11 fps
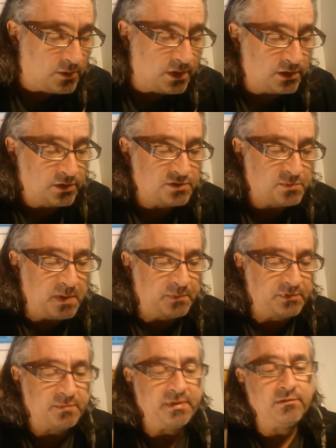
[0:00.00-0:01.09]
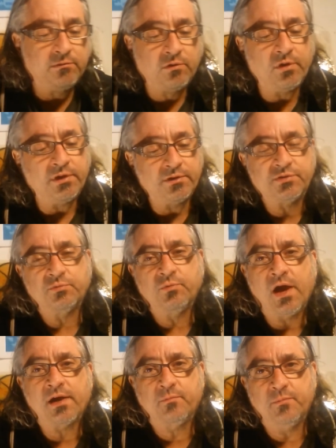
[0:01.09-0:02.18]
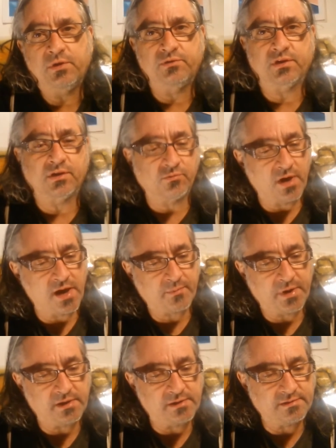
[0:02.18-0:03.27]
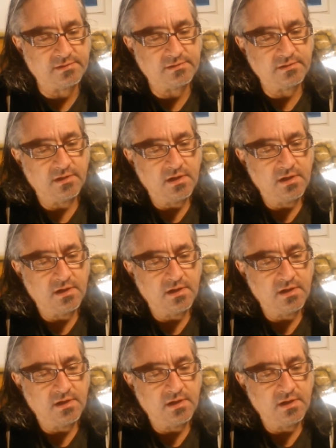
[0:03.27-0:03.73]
We encourage people to be loyal to rock music and rock bands.